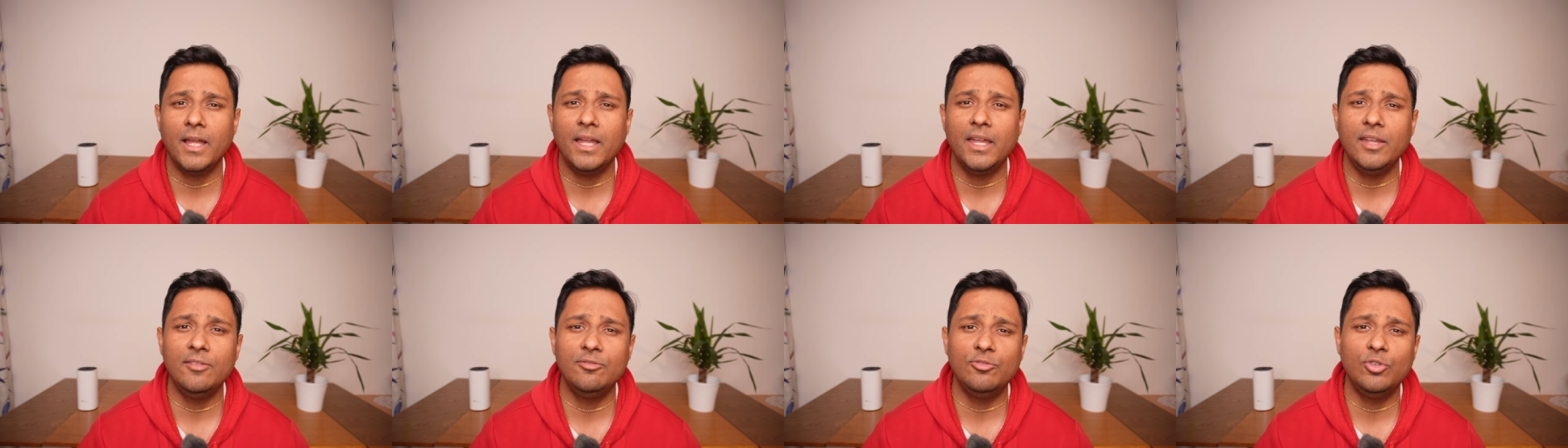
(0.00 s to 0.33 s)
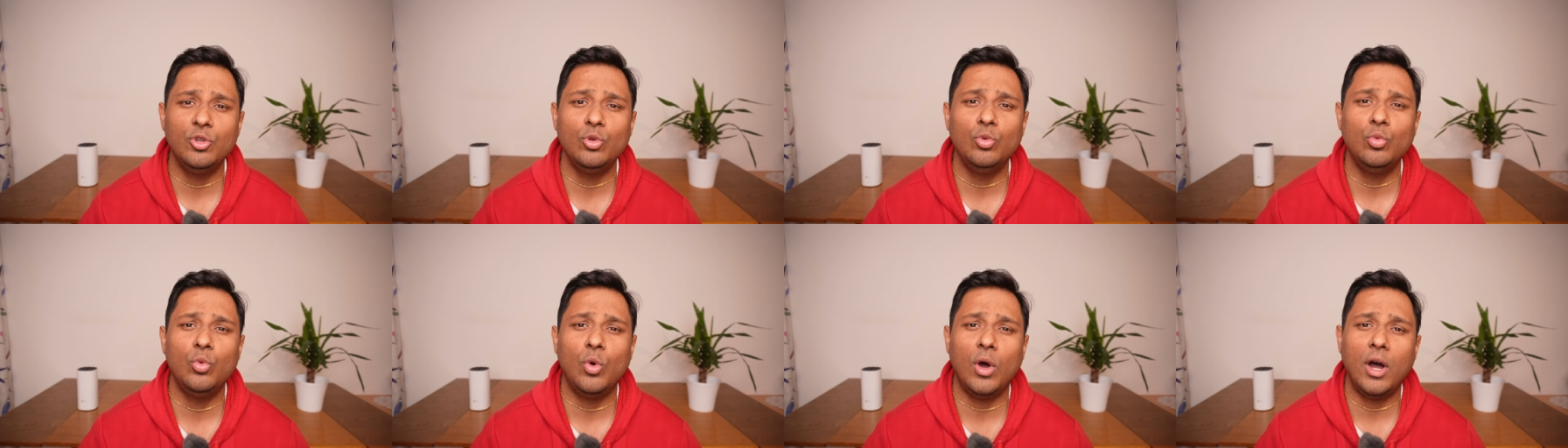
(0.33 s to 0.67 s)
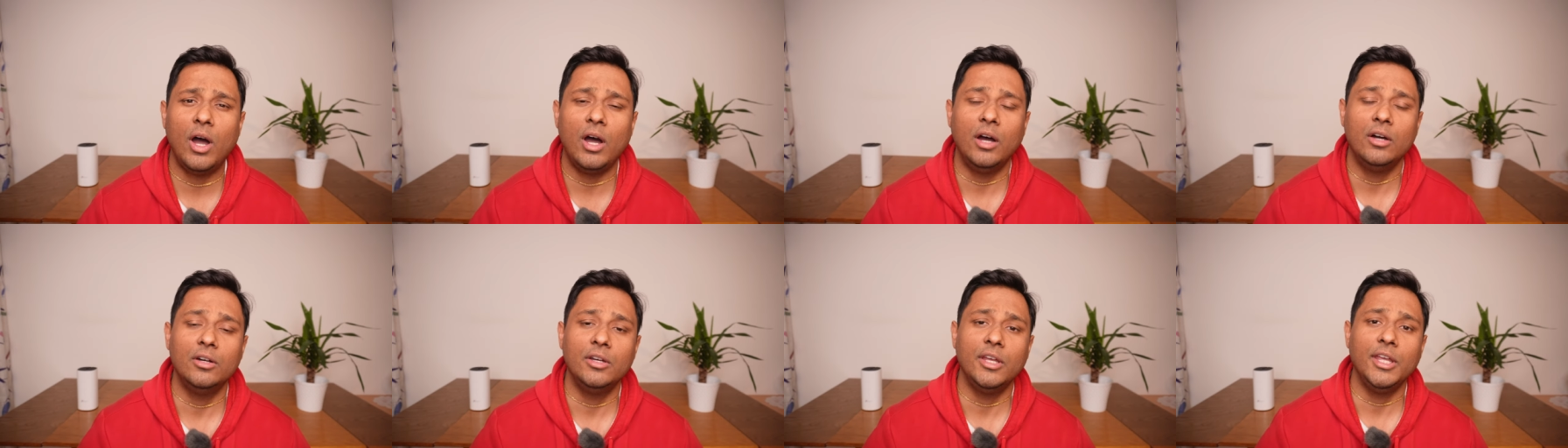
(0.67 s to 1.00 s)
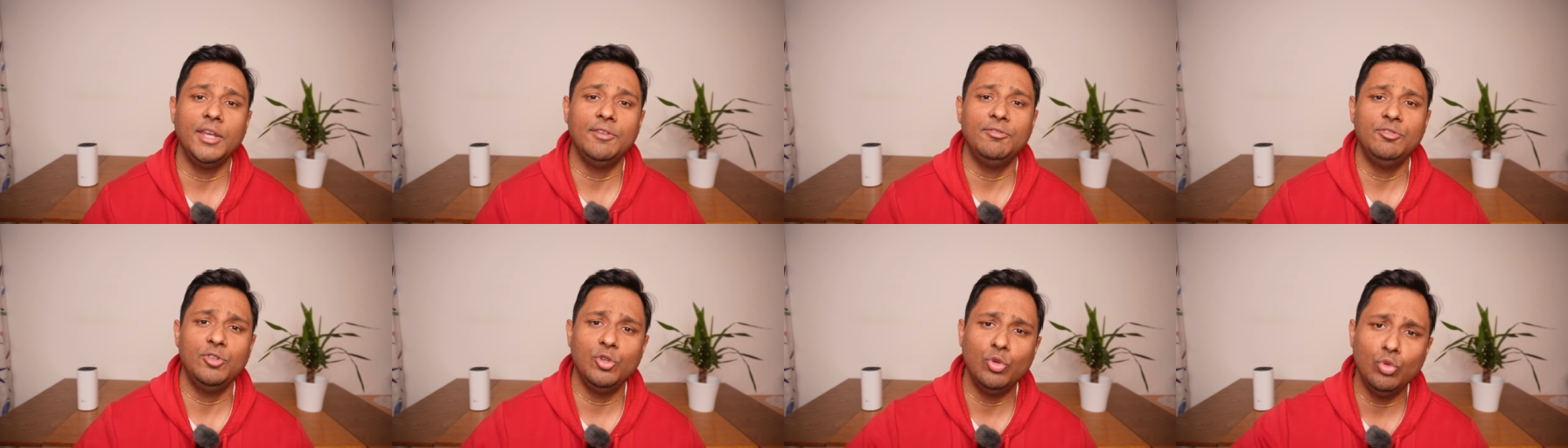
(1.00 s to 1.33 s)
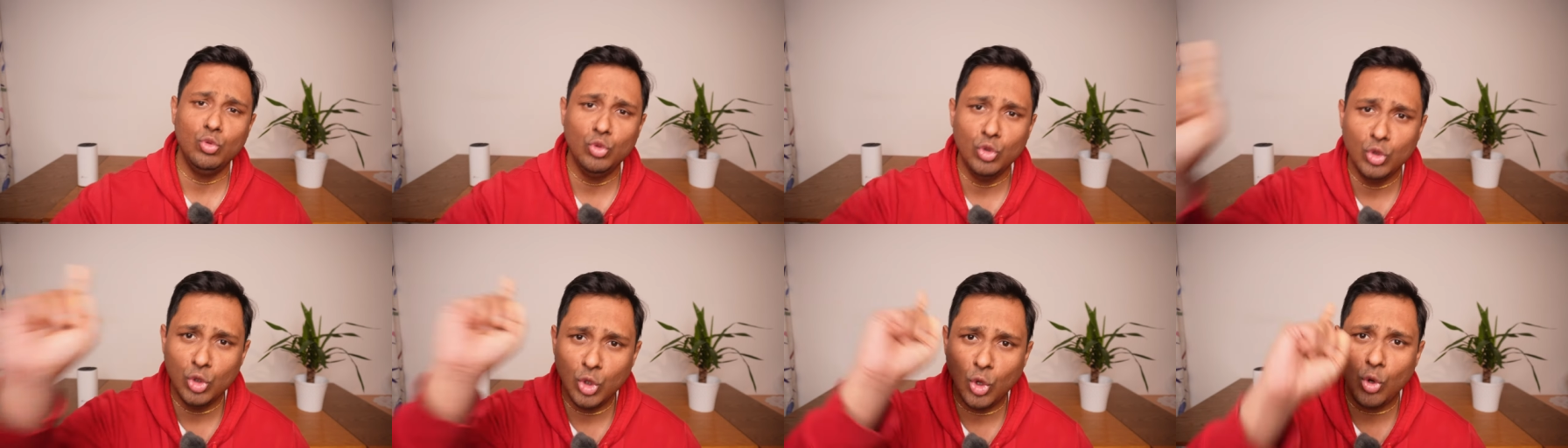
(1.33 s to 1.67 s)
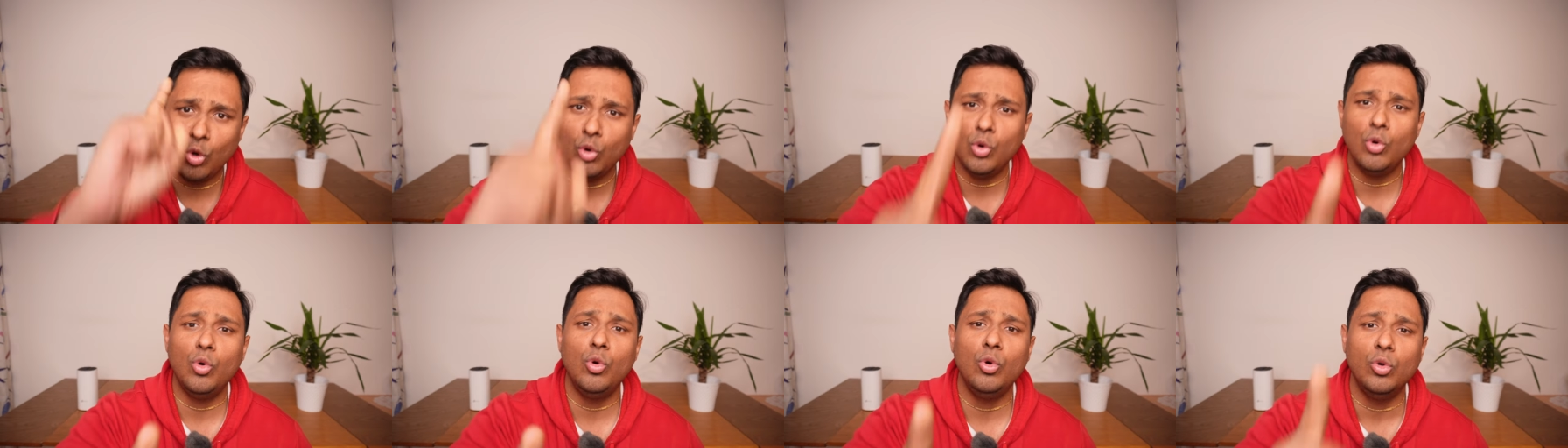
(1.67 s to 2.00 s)
if you
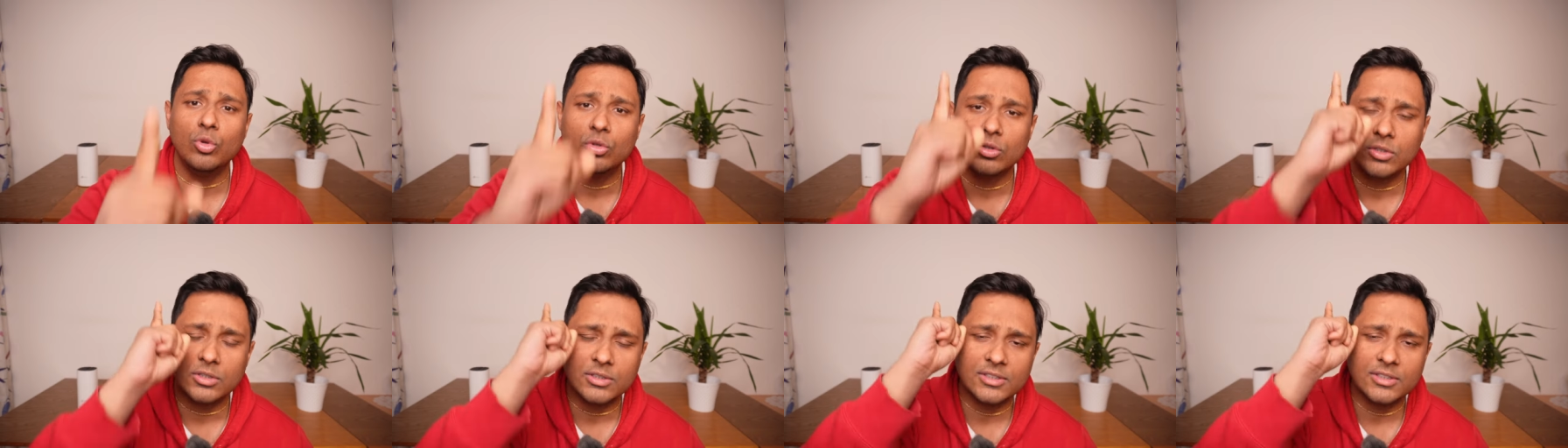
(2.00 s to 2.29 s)
know